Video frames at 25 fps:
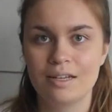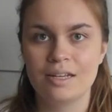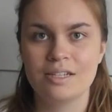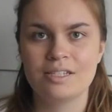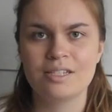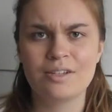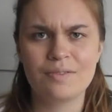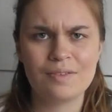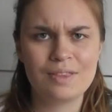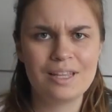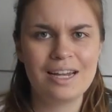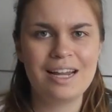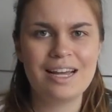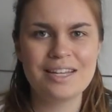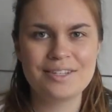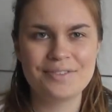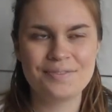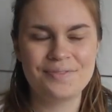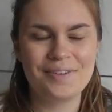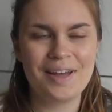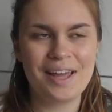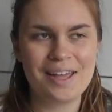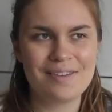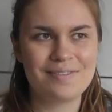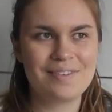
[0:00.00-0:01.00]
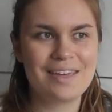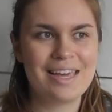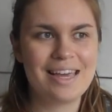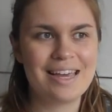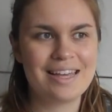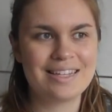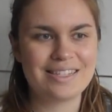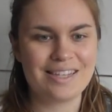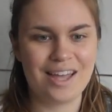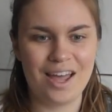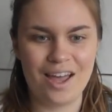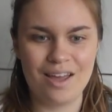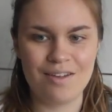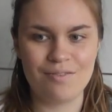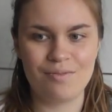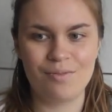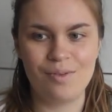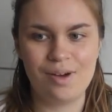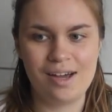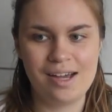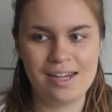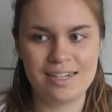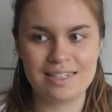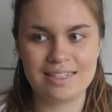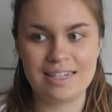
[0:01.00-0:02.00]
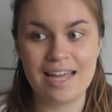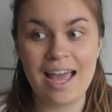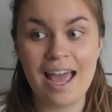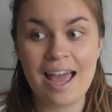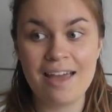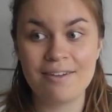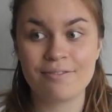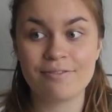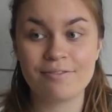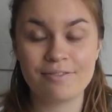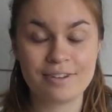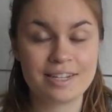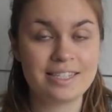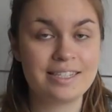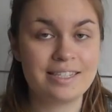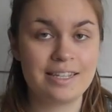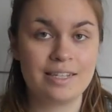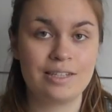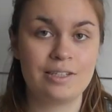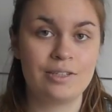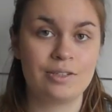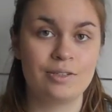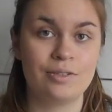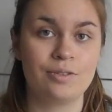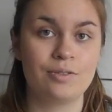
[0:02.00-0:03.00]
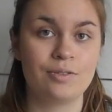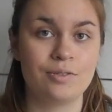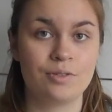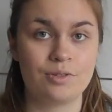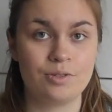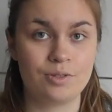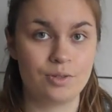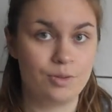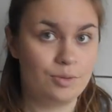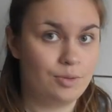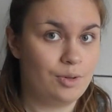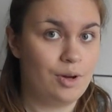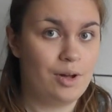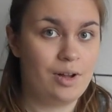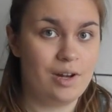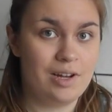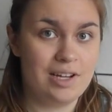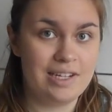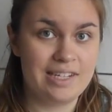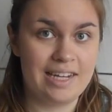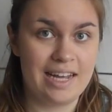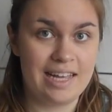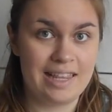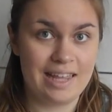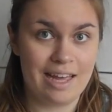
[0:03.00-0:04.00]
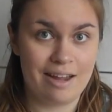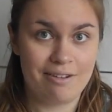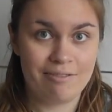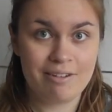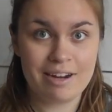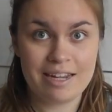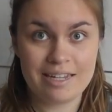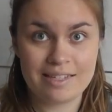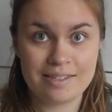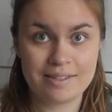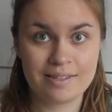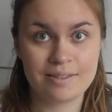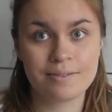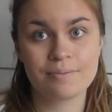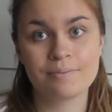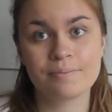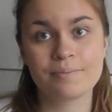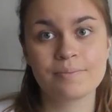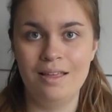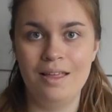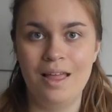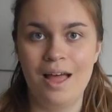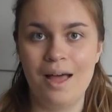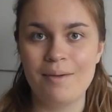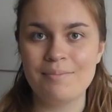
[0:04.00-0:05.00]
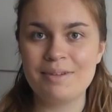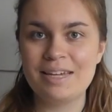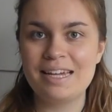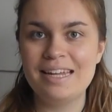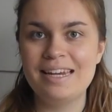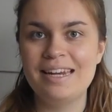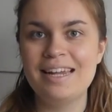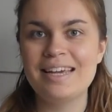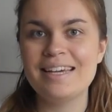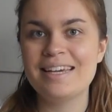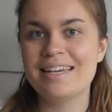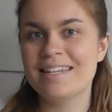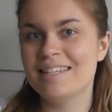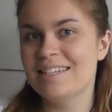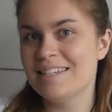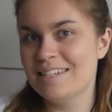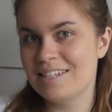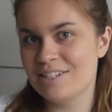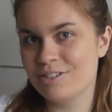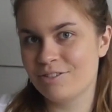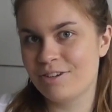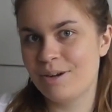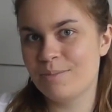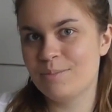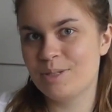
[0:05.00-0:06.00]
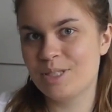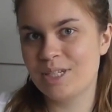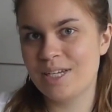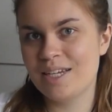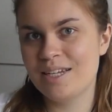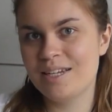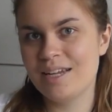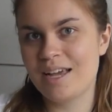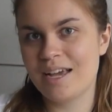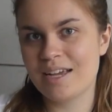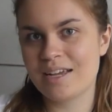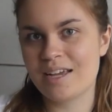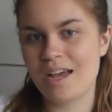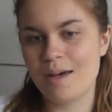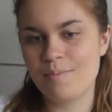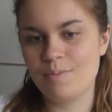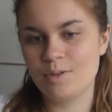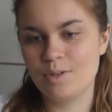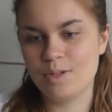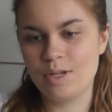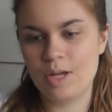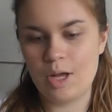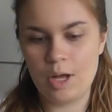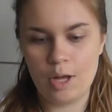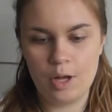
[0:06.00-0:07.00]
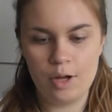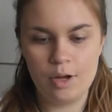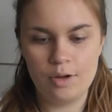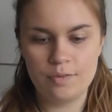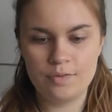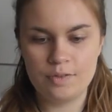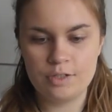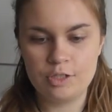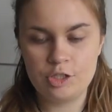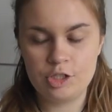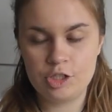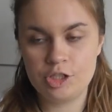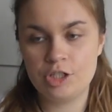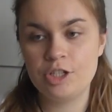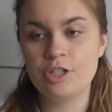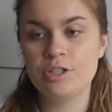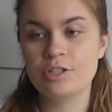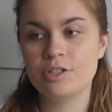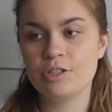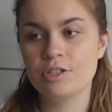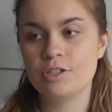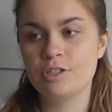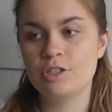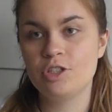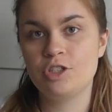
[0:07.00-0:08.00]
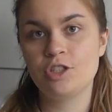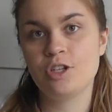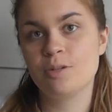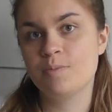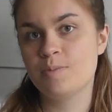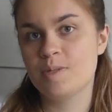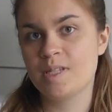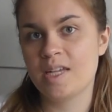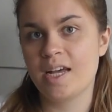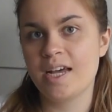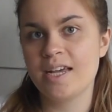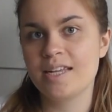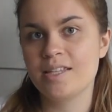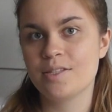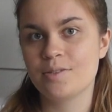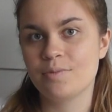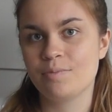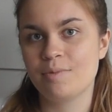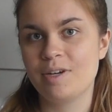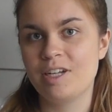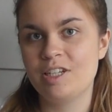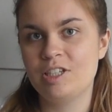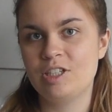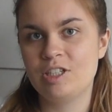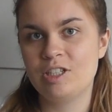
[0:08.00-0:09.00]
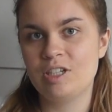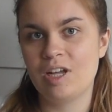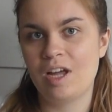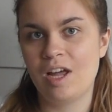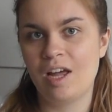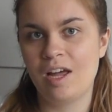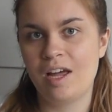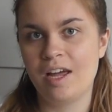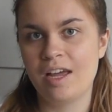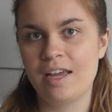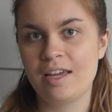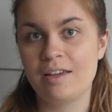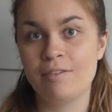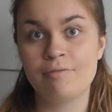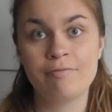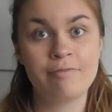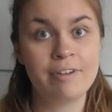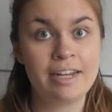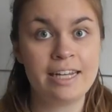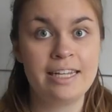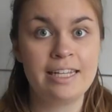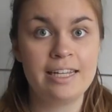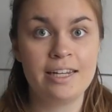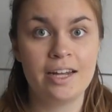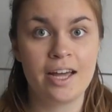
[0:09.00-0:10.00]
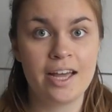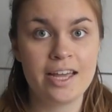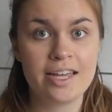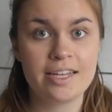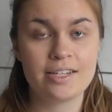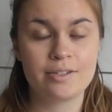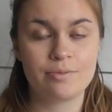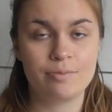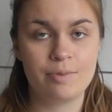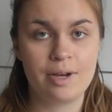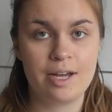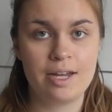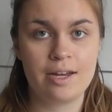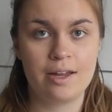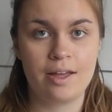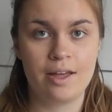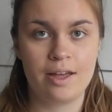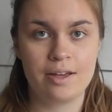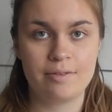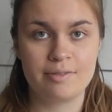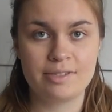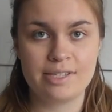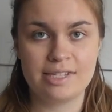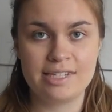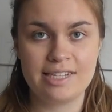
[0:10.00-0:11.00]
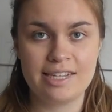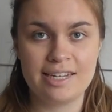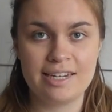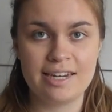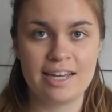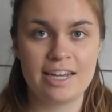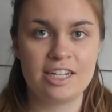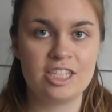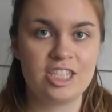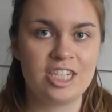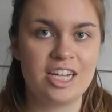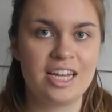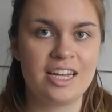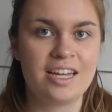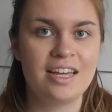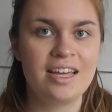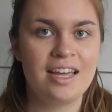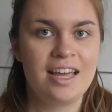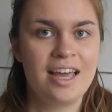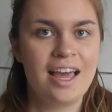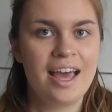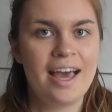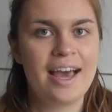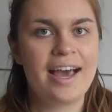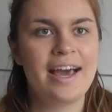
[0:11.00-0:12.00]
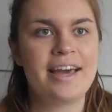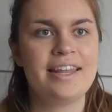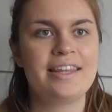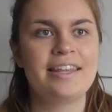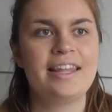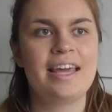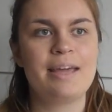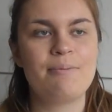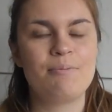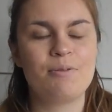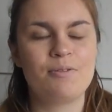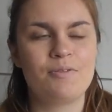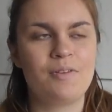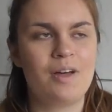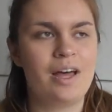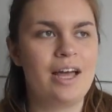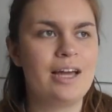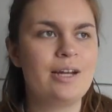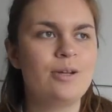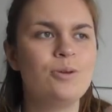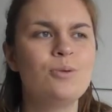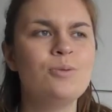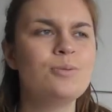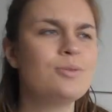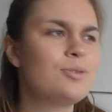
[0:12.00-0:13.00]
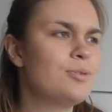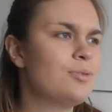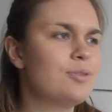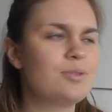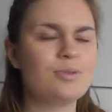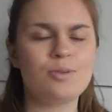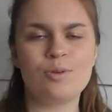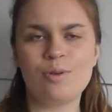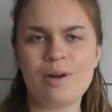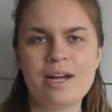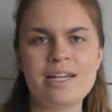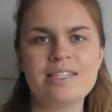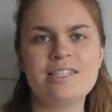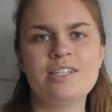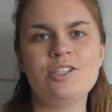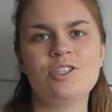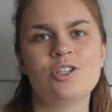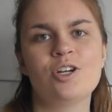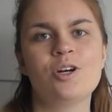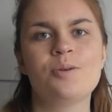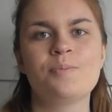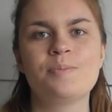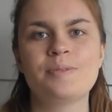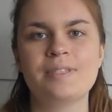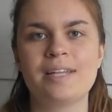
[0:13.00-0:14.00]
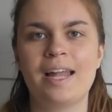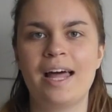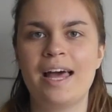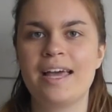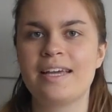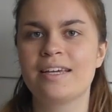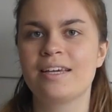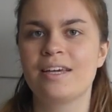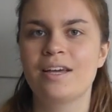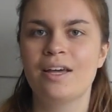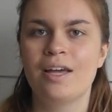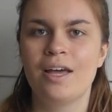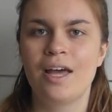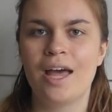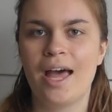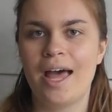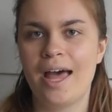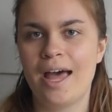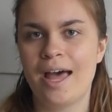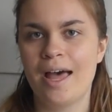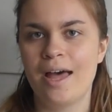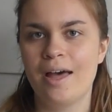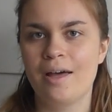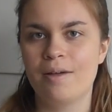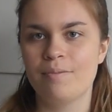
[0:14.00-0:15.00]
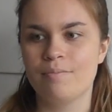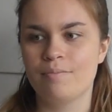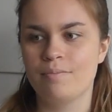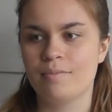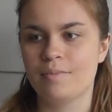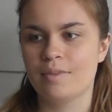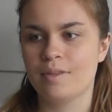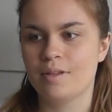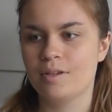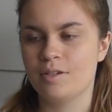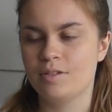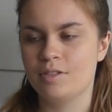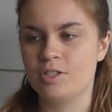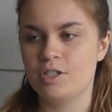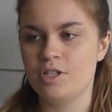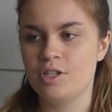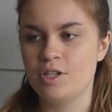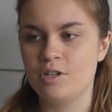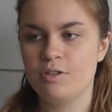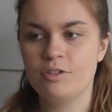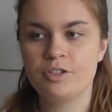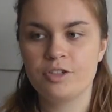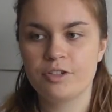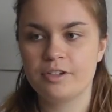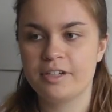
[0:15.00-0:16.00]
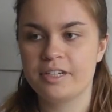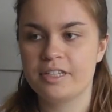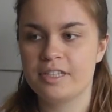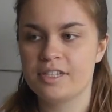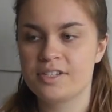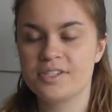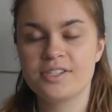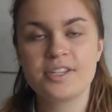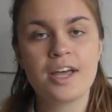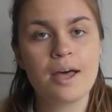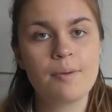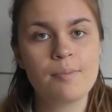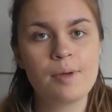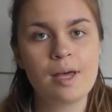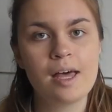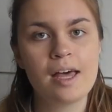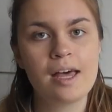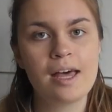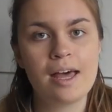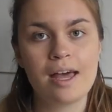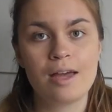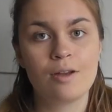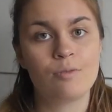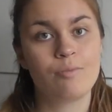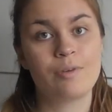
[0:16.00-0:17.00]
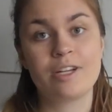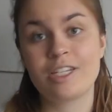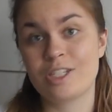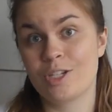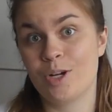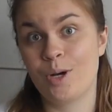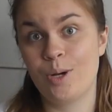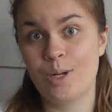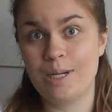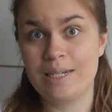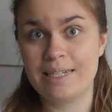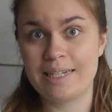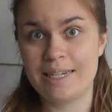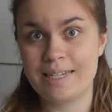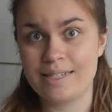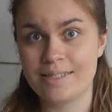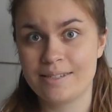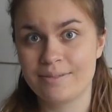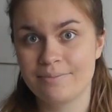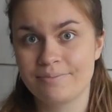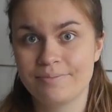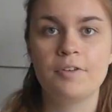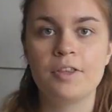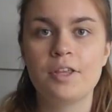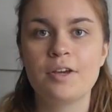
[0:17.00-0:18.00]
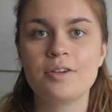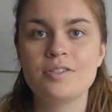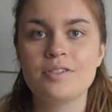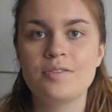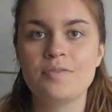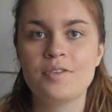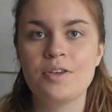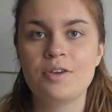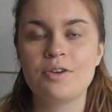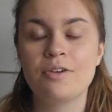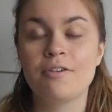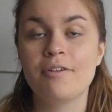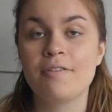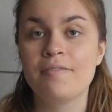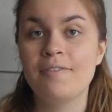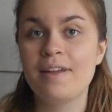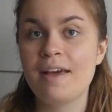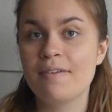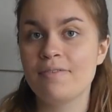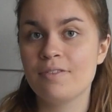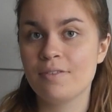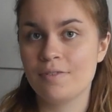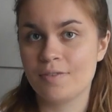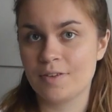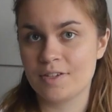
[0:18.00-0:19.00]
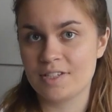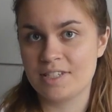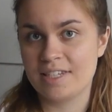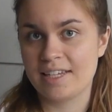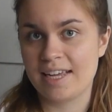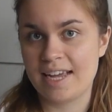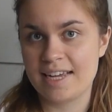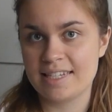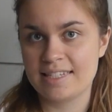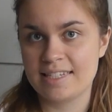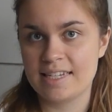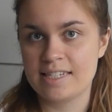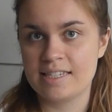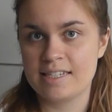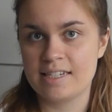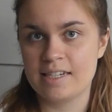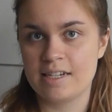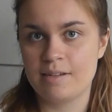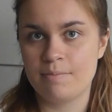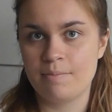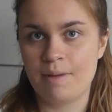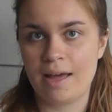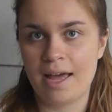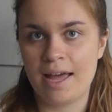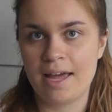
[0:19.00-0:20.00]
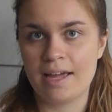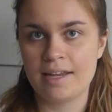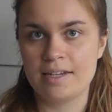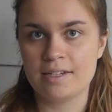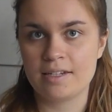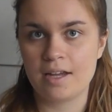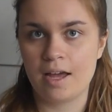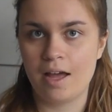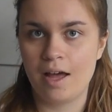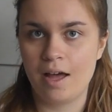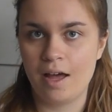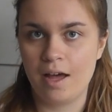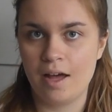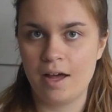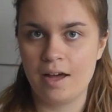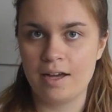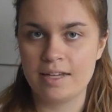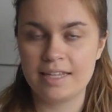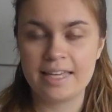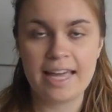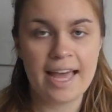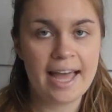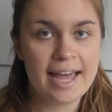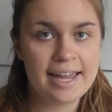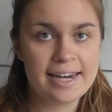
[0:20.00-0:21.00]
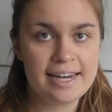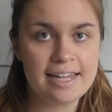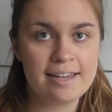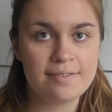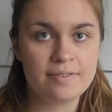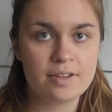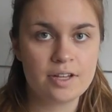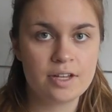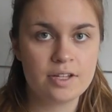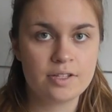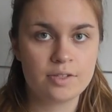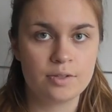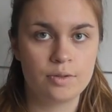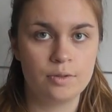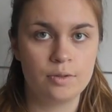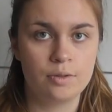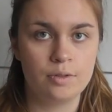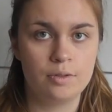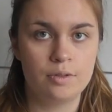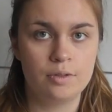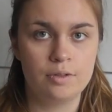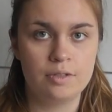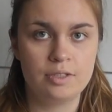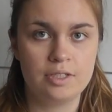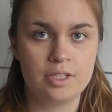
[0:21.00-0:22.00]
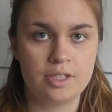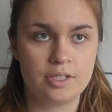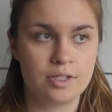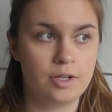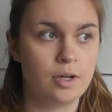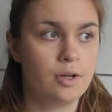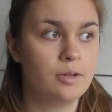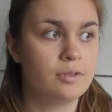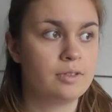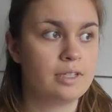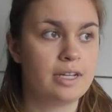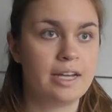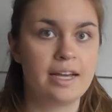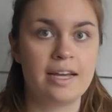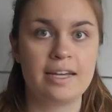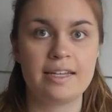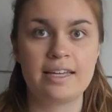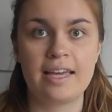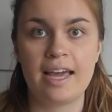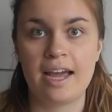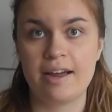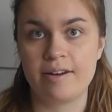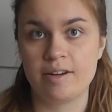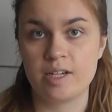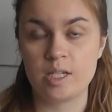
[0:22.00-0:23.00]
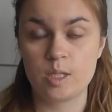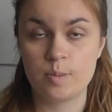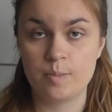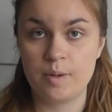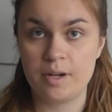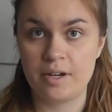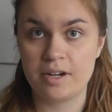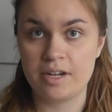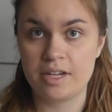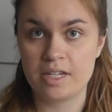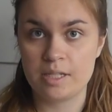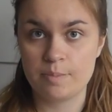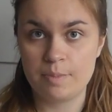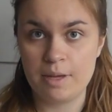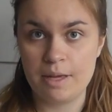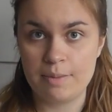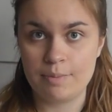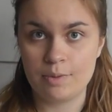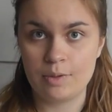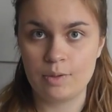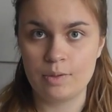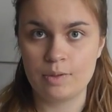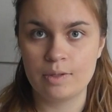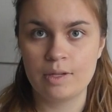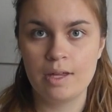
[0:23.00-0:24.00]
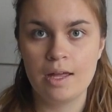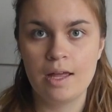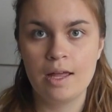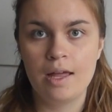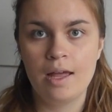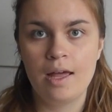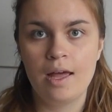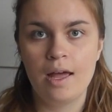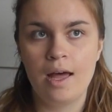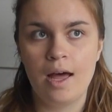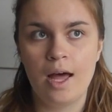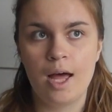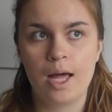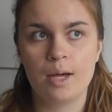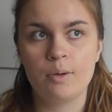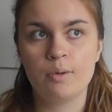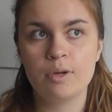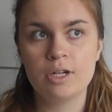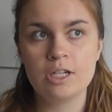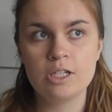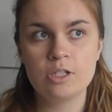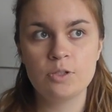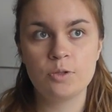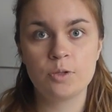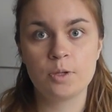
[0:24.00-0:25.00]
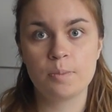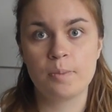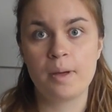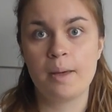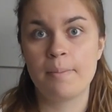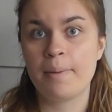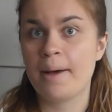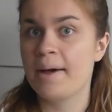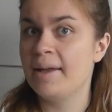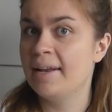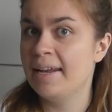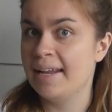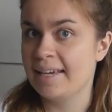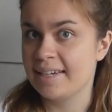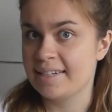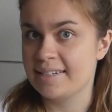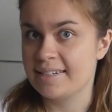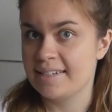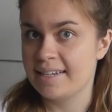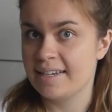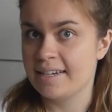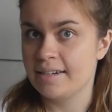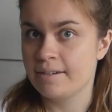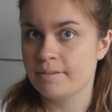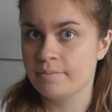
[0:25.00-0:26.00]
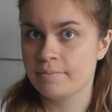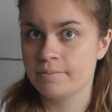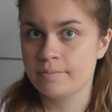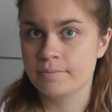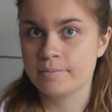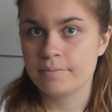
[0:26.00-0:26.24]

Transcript: So for the last 5 years, I've worked every single school holiday there is. I'm going to link in the description a couple of student job sites which I really liked when I was a teenager, and they provide all sorts of crazy jobs like to do during the summer and winter holidays. For those of you who have left the foster care system and are care leavers or just older care experienced people, I want to talk a bit about LinkedIn.